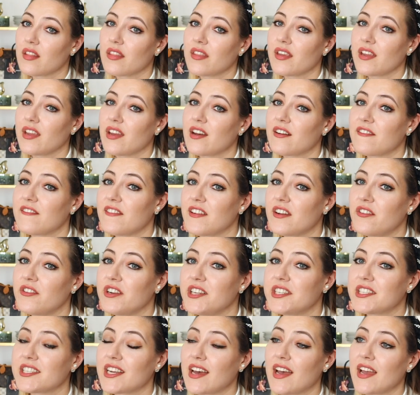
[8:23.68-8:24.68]
They are
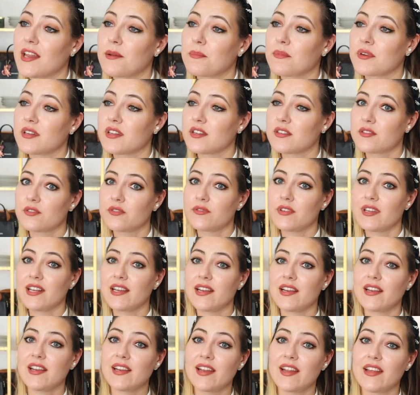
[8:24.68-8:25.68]
very tight, but it's
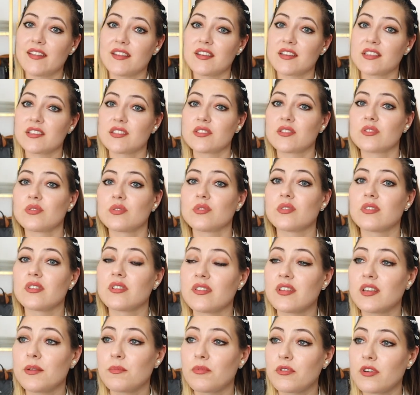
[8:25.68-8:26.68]
real leather, so
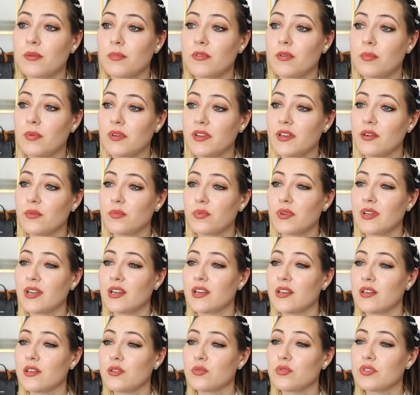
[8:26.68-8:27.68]
they probably
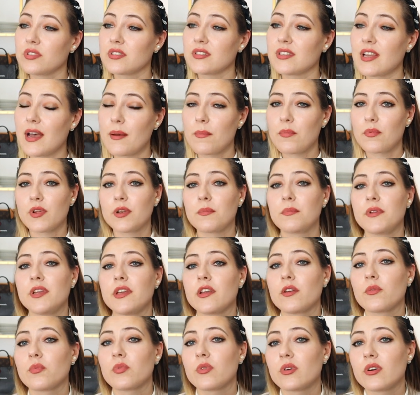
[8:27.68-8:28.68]
will loosen up when
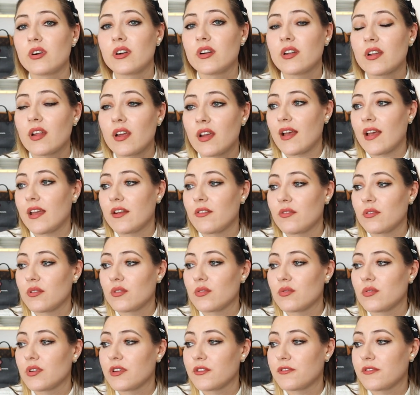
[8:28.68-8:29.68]
being worn. I don't
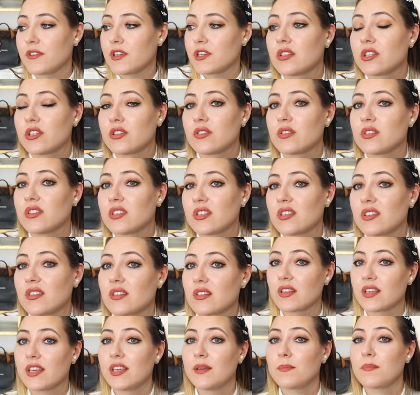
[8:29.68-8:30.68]
know if I should
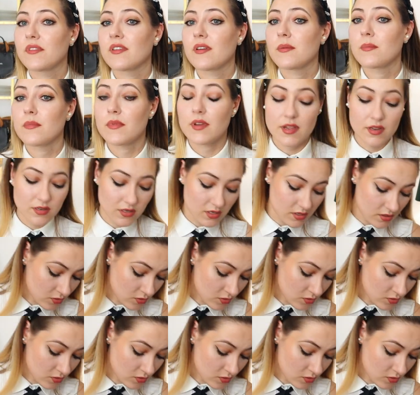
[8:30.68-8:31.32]
keep them and